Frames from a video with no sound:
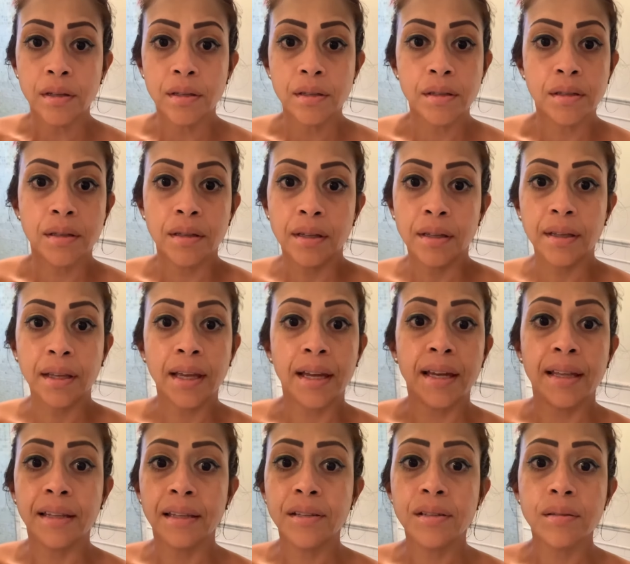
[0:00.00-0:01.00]
And
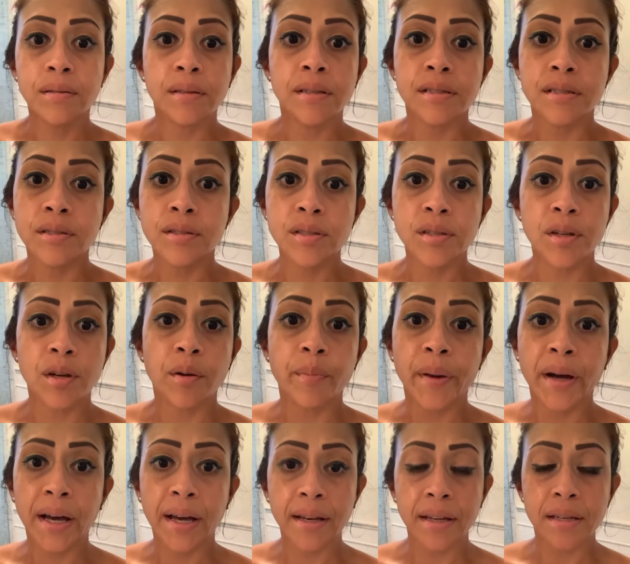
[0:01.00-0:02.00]
again, listen to your
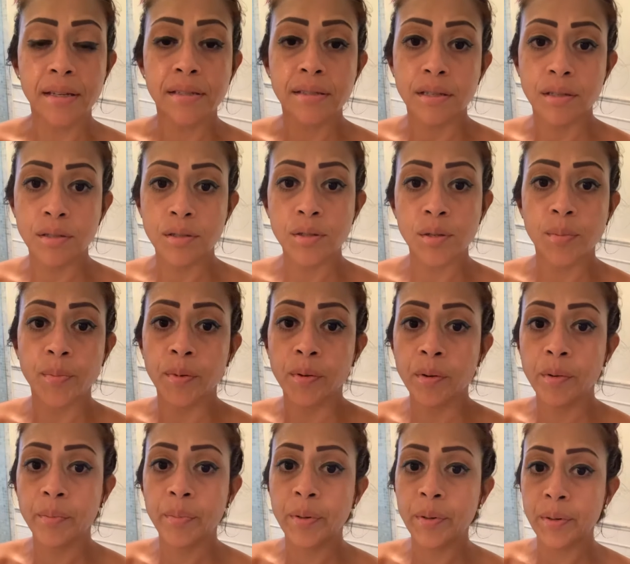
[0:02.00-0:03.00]
bodies. It's super
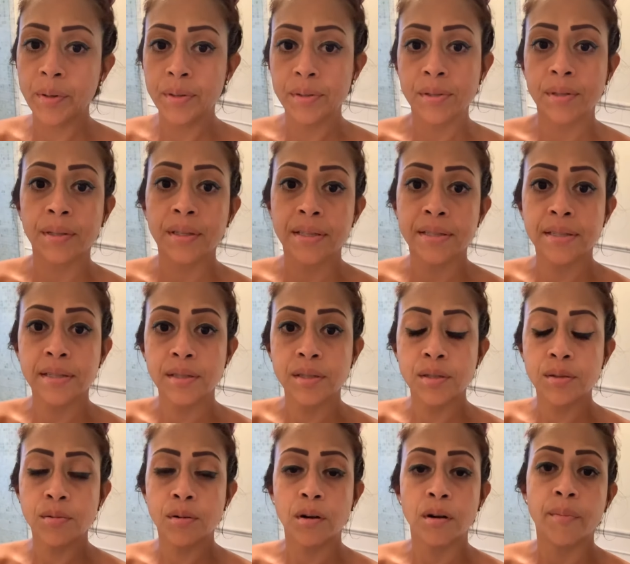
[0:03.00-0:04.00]
important to listen
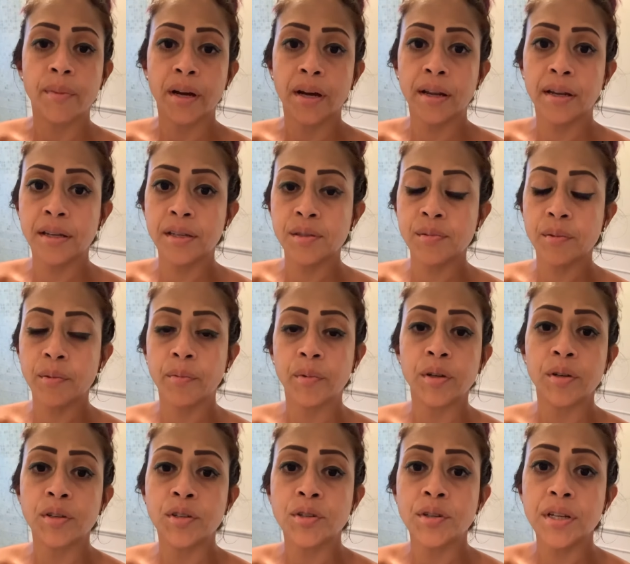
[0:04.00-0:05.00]
to our bodies when
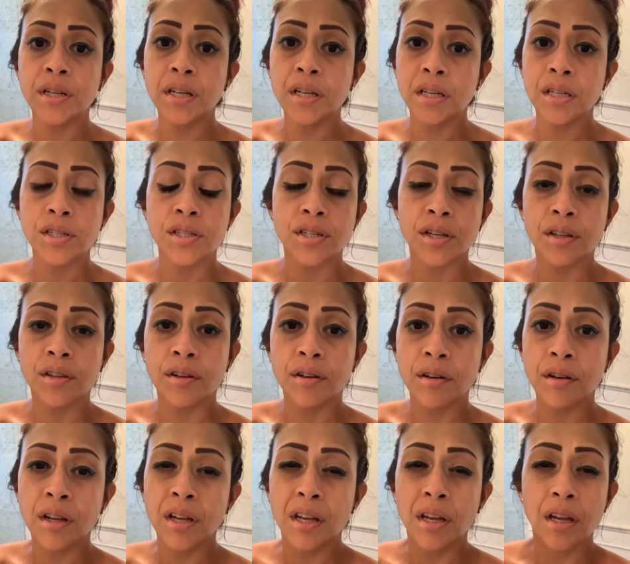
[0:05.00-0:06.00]
we're treating each
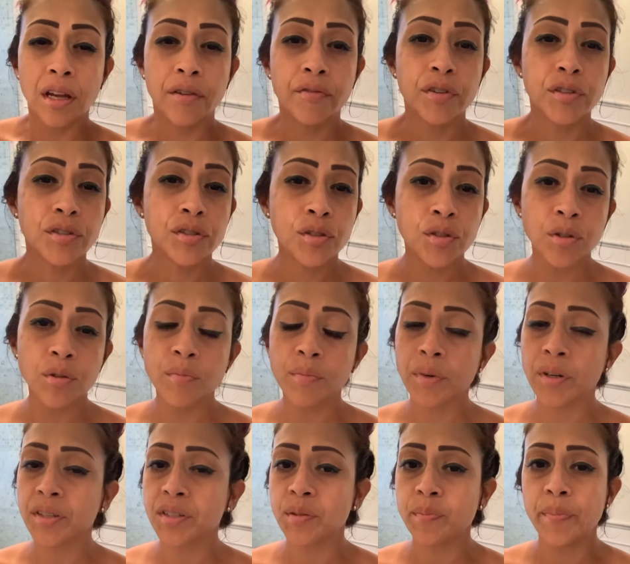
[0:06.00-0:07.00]
other. If it's too
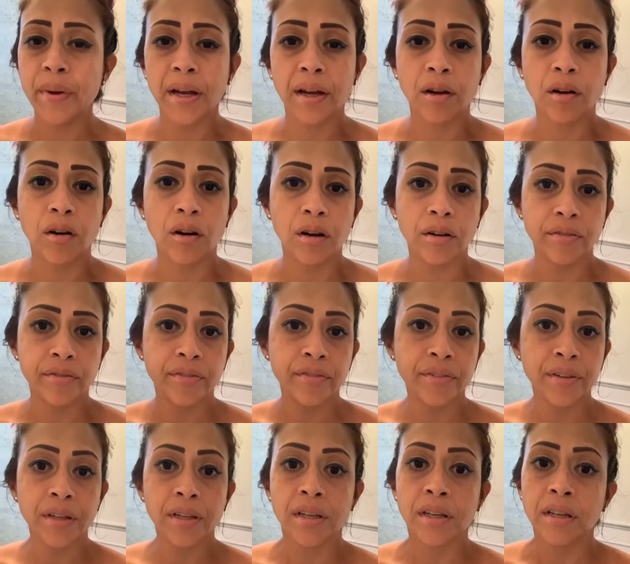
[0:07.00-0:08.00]
much, back off
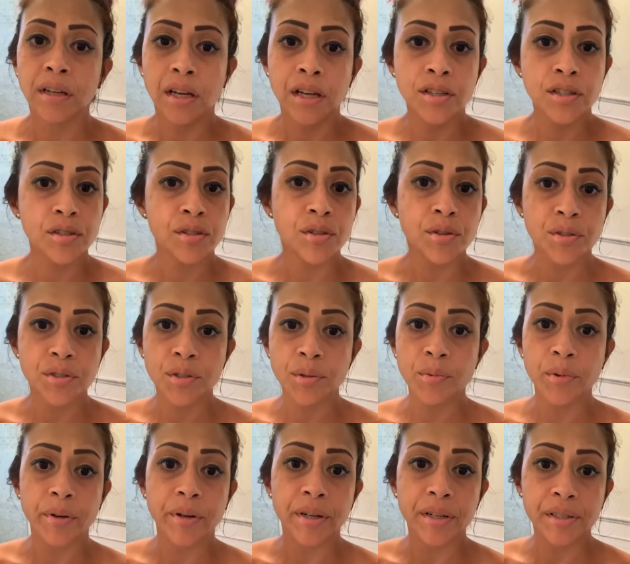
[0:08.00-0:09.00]
and just go
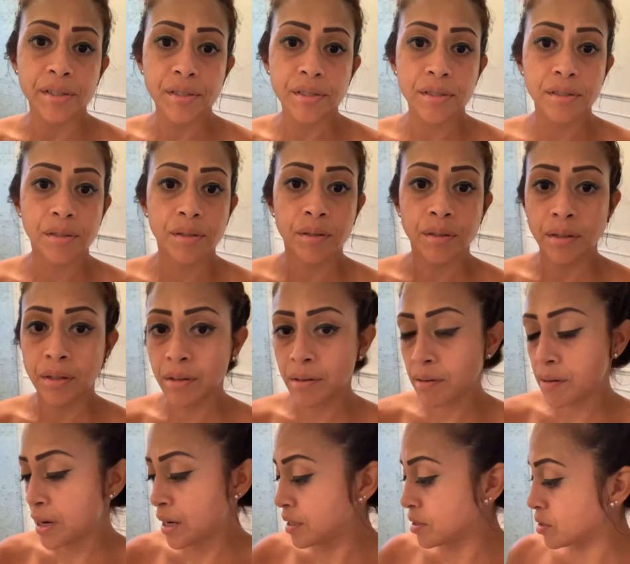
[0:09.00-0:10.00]
somewhere else. All
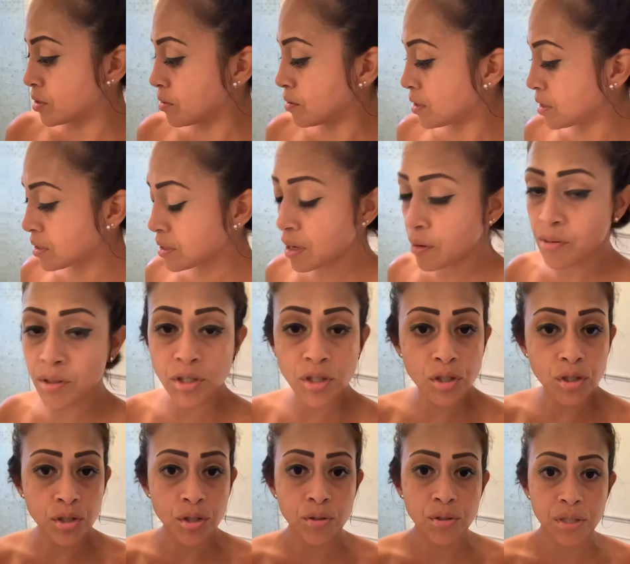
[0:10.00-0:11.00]
right, so this I was
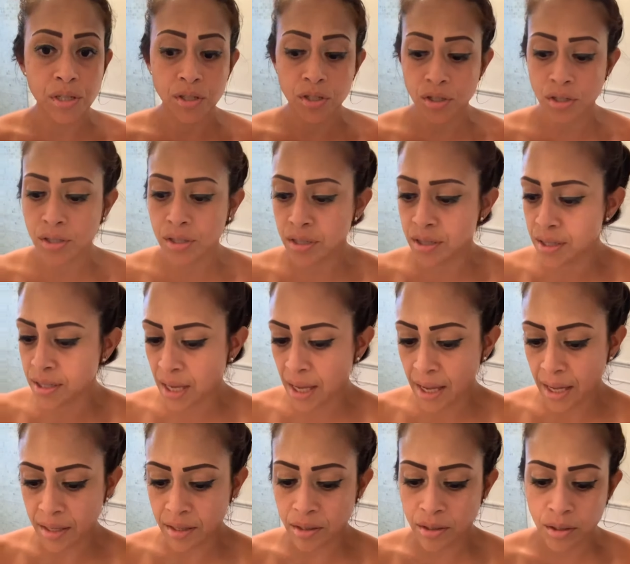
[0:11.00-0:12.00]
just using just to
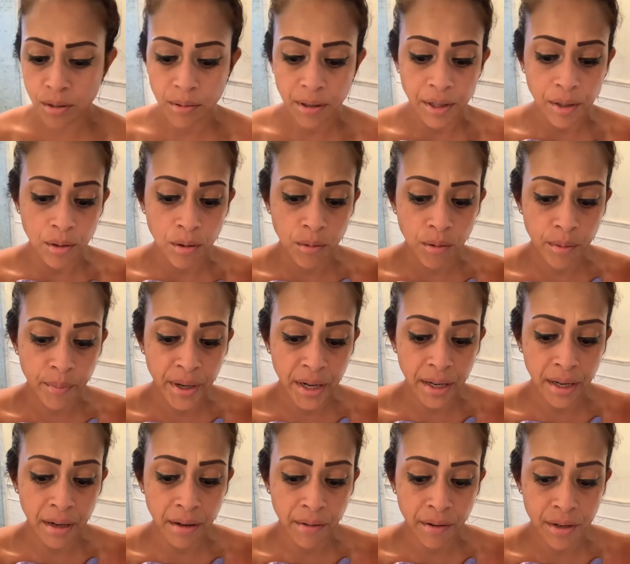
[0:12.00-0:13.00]
scan so I know where my
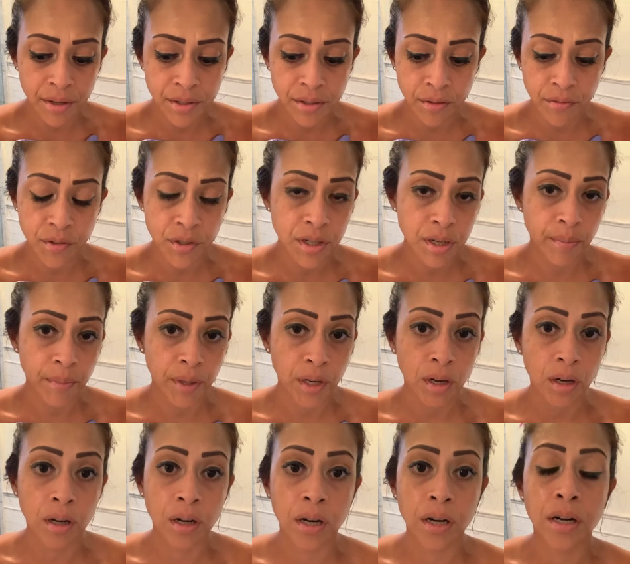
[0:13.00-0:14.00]
areas of treatment
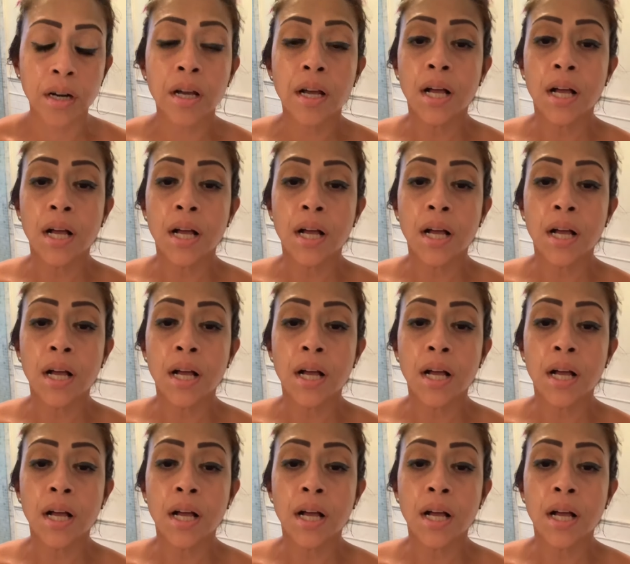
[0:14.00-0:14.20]
are.